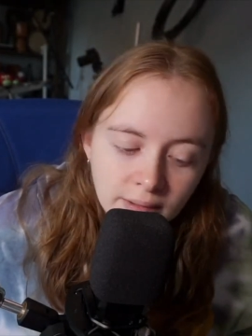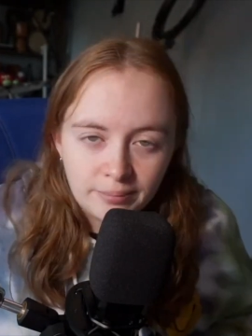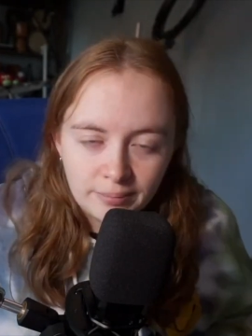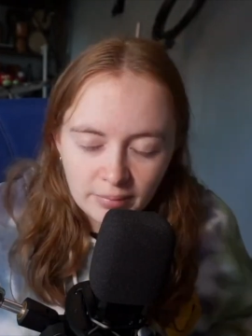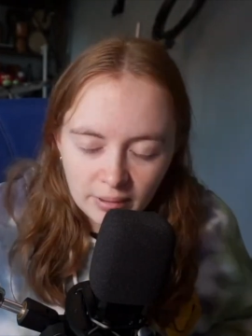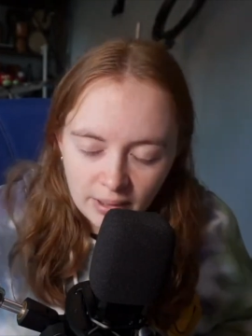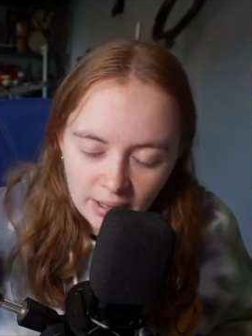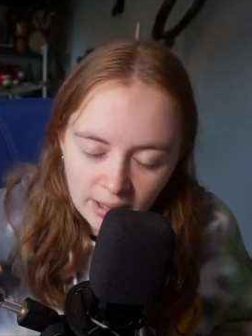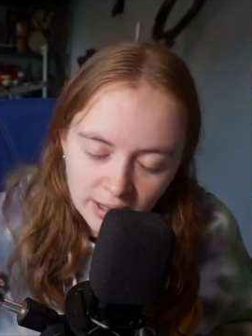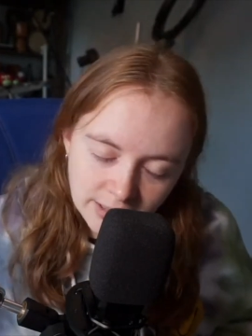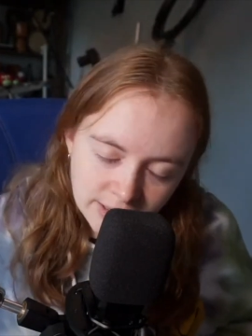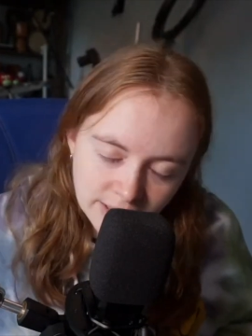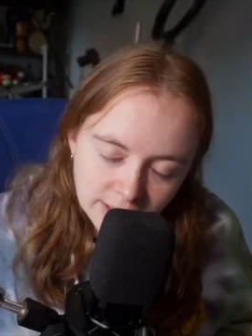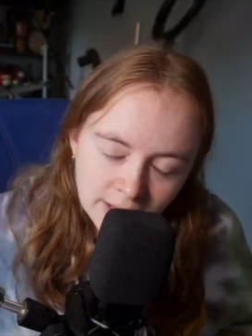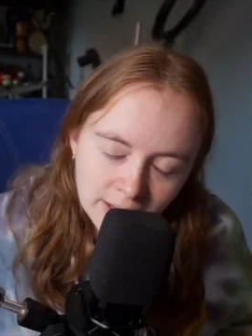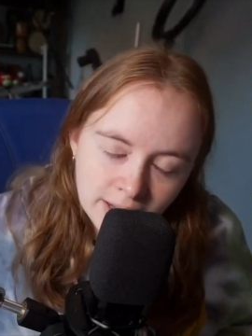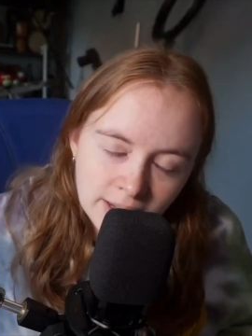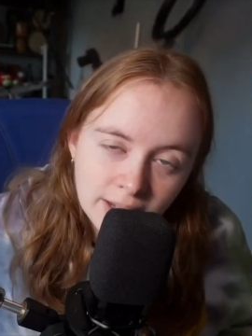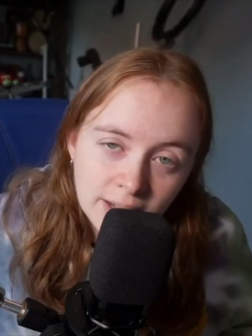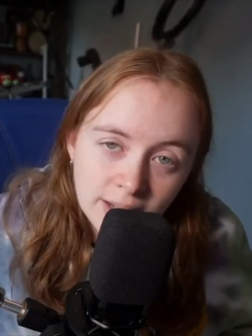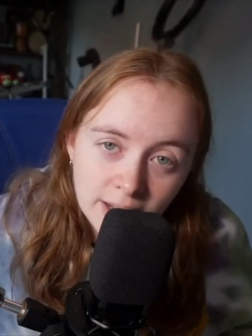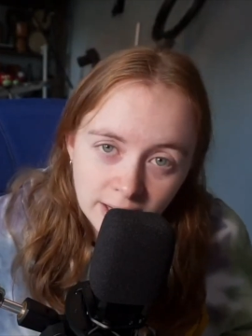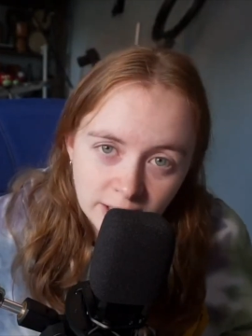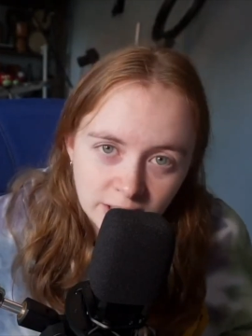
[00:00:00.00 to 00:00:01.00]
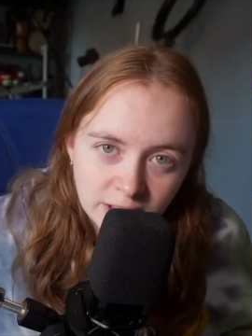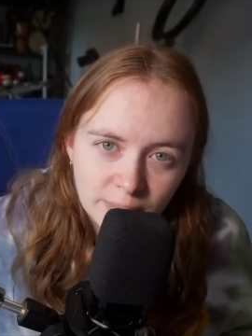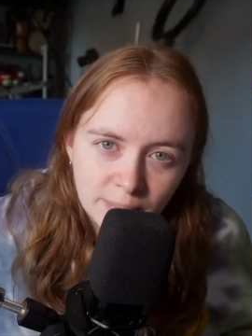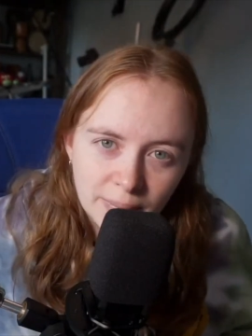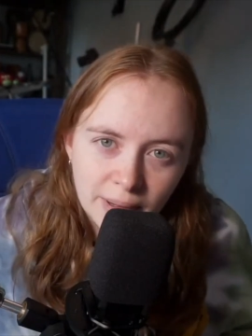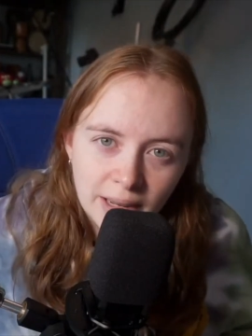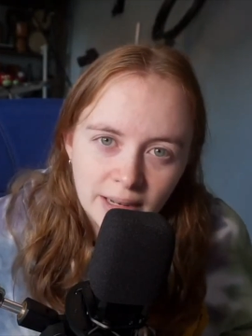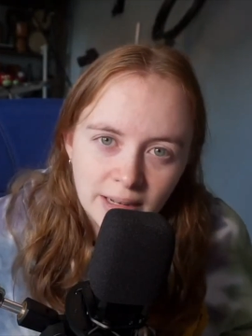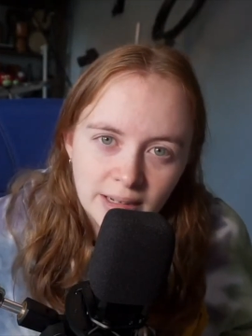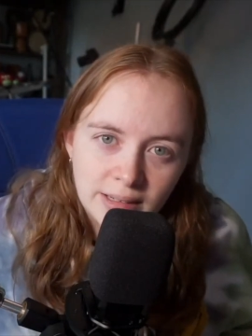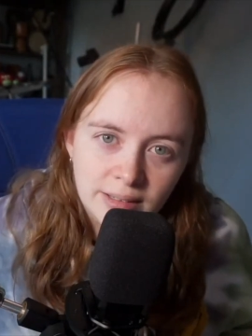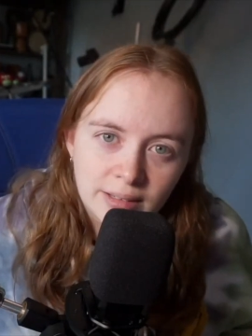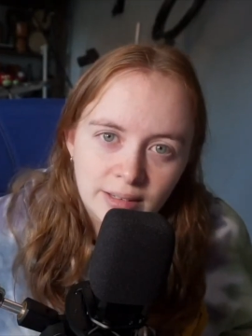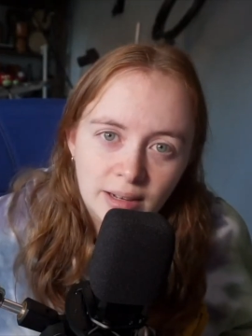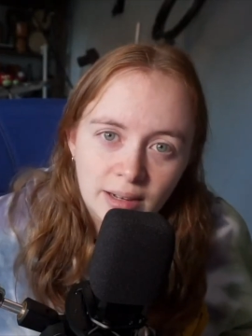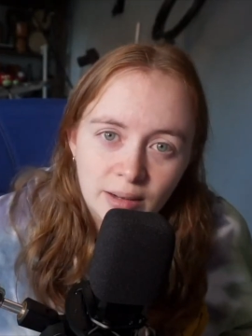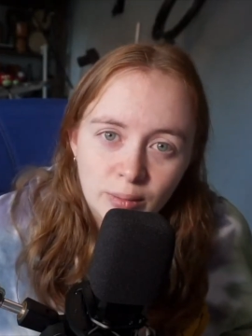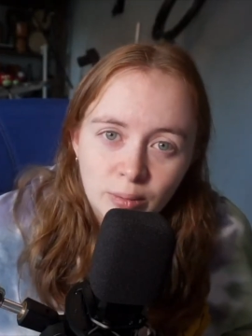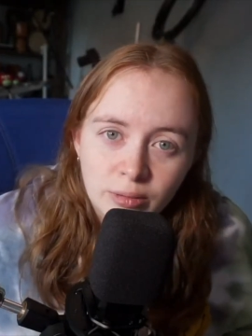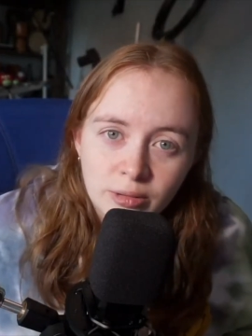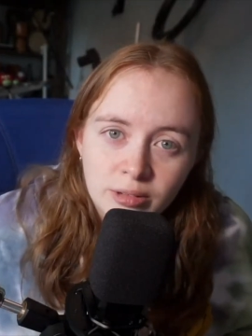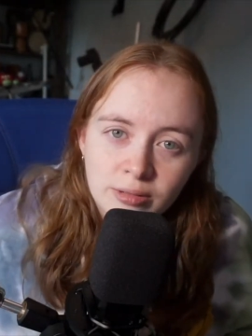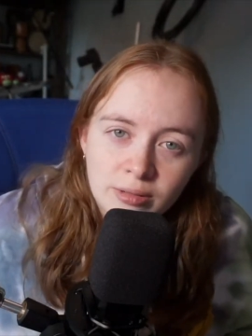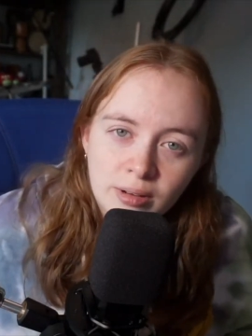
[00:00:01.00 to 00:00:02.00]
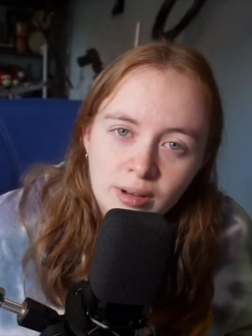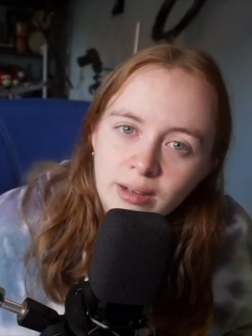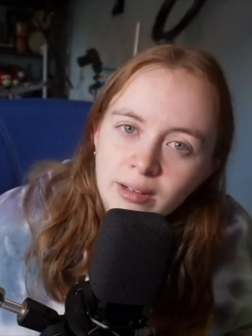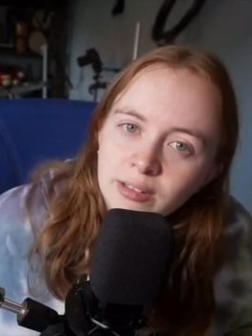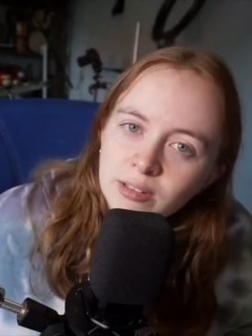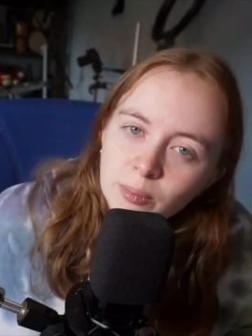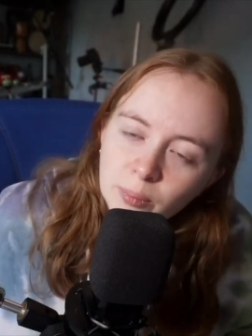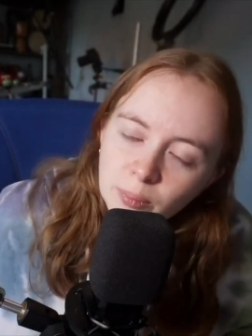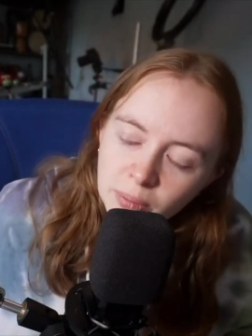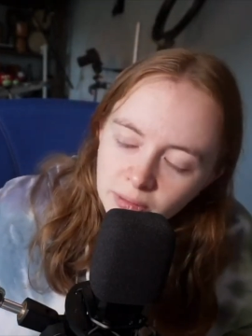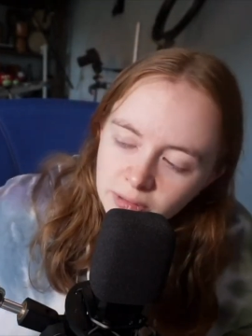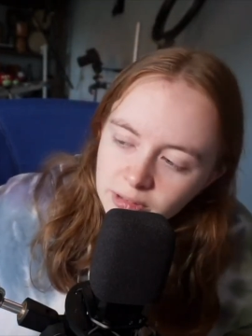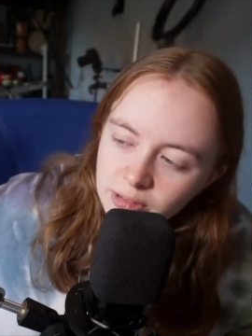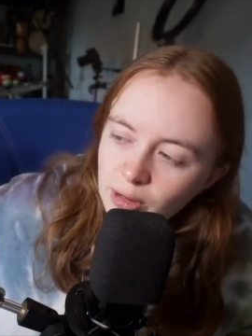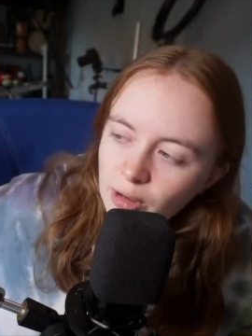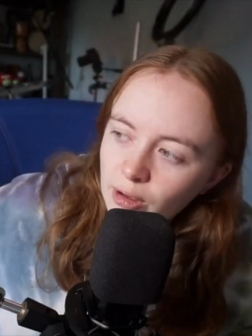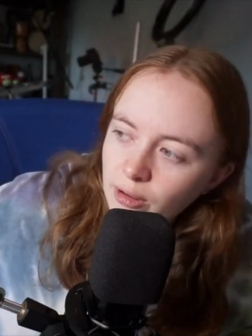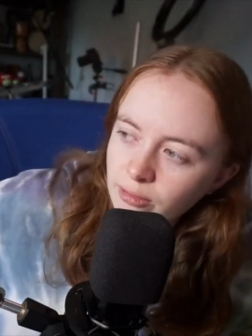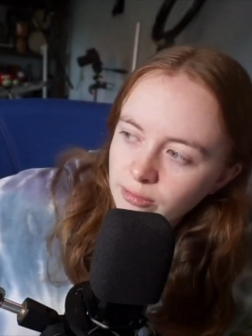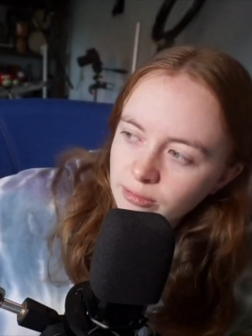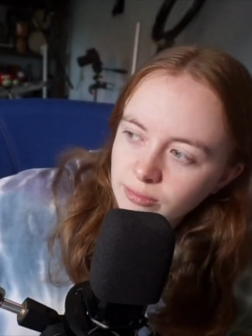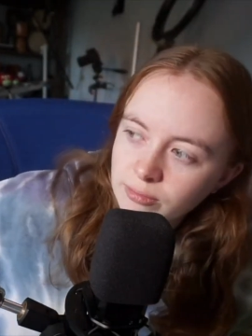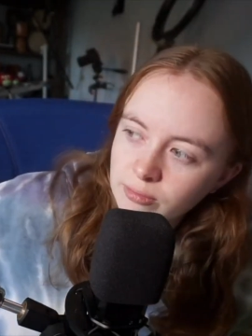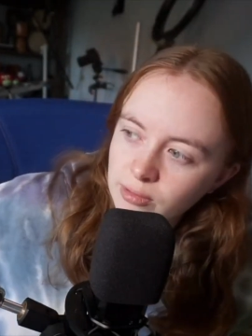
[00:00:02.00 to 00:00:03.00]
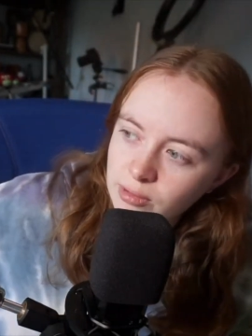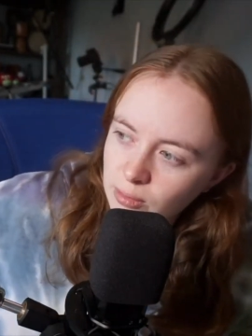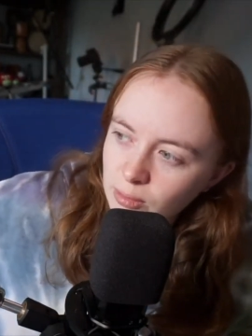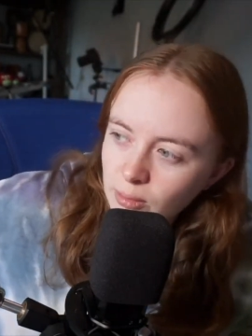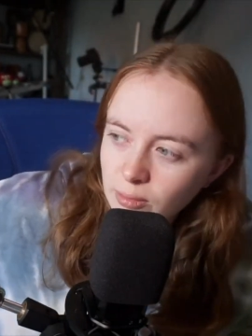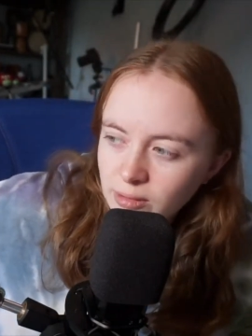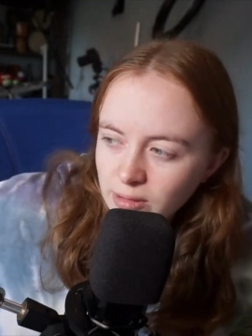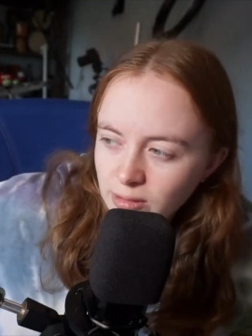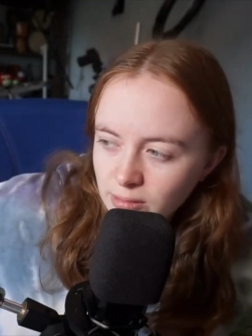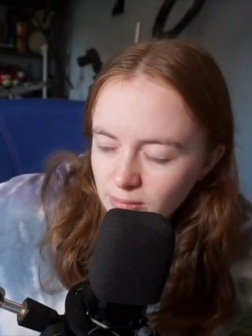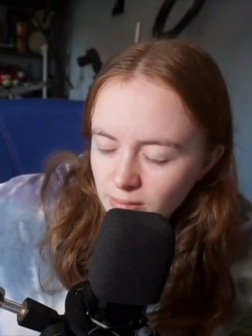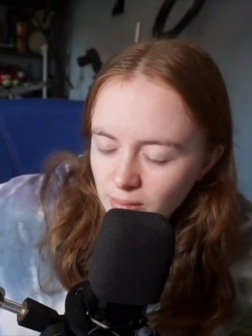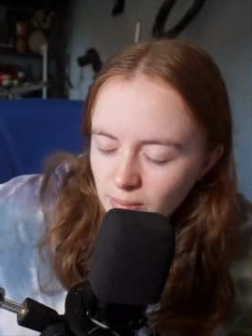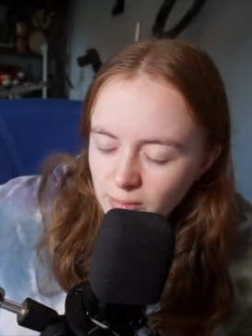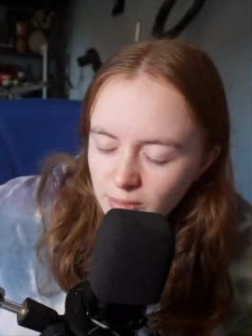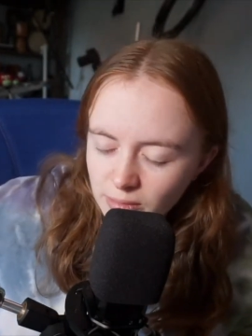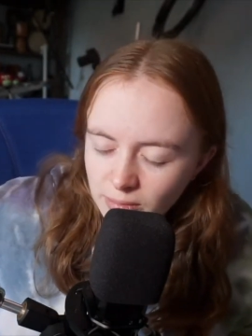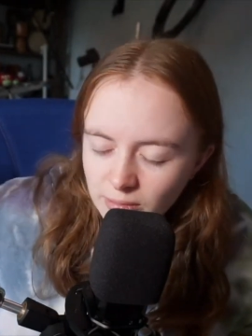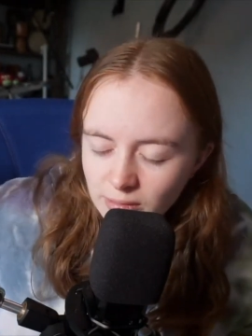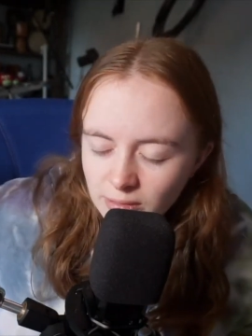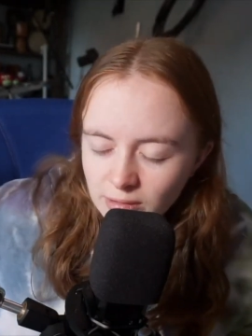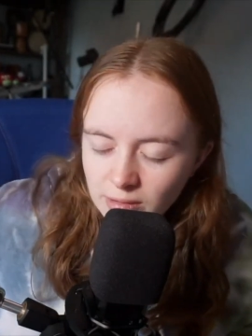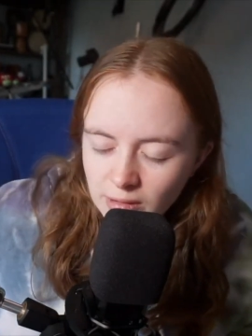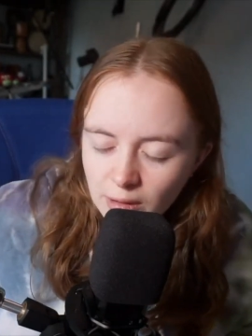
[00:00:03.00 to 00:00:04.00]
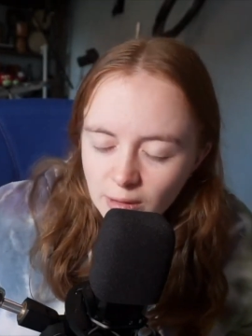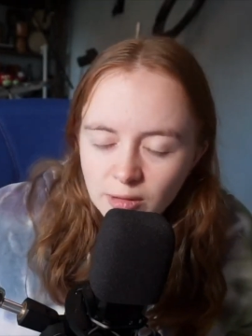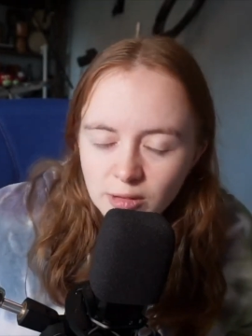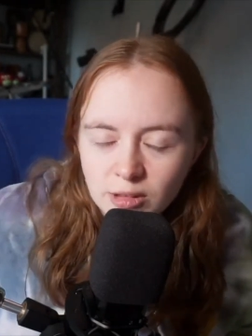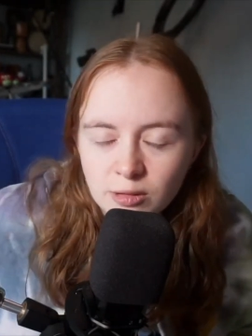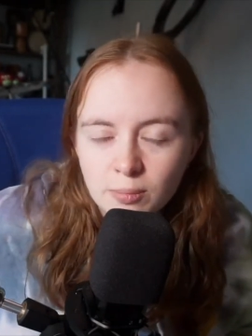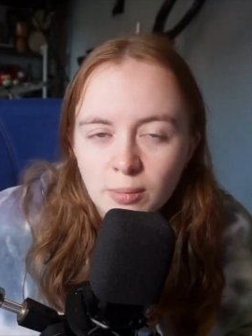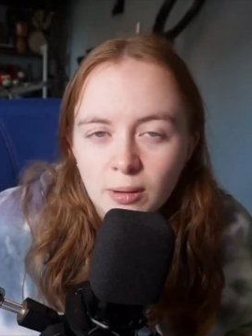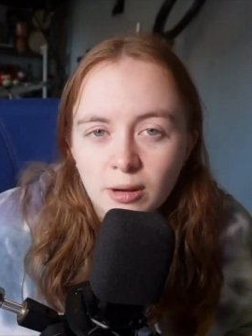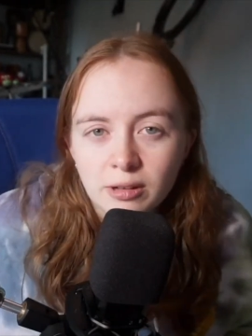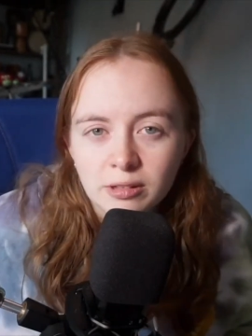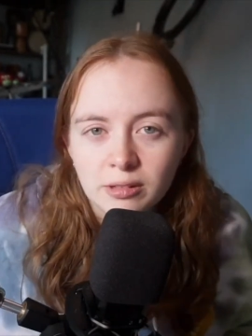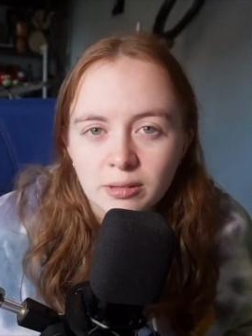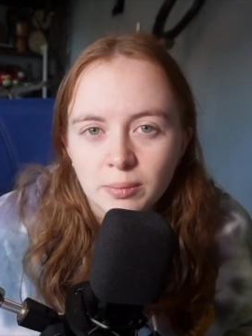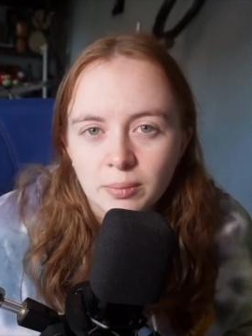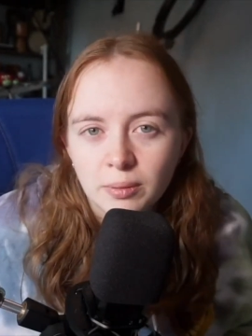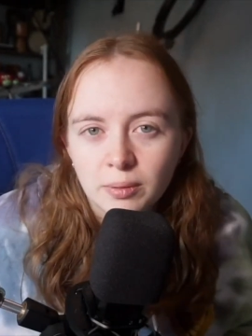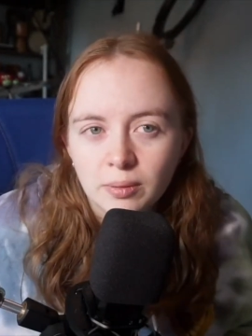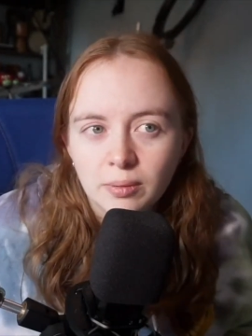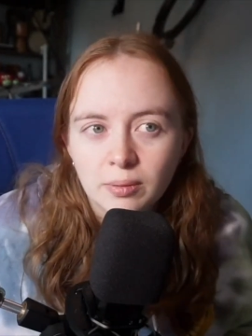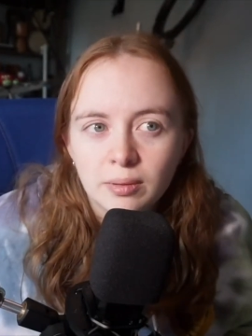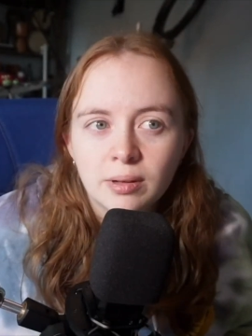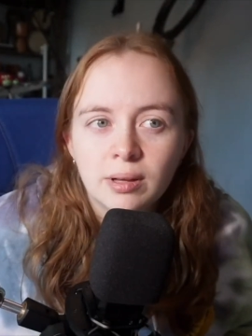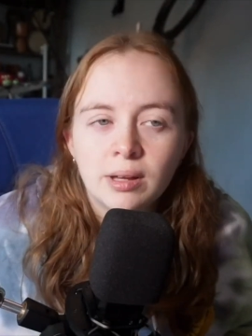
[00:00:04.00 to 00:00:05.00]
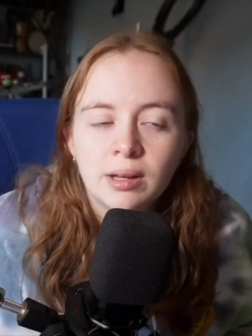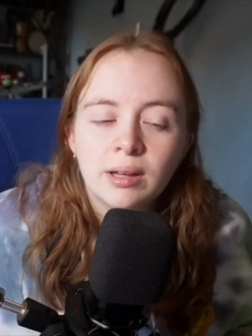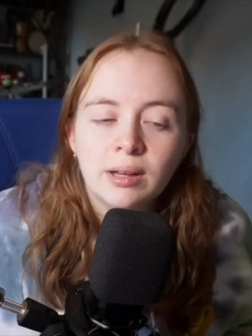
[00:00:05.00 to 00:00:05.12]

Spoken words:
But as I explained, I was trying to put off recording drums for as long as possible